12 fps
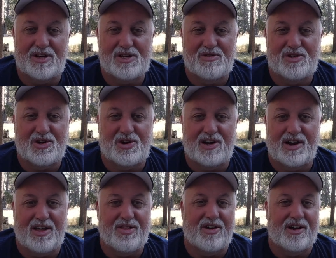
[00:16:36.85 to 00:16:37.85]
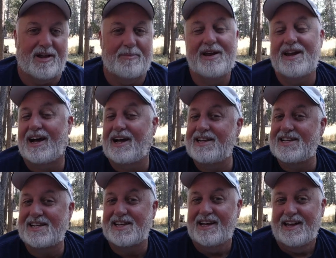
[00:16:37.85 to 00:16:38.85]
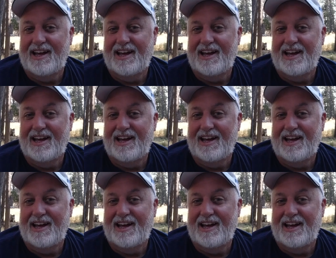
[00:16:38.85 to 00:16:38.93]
she was gone, I thought I'd be nice,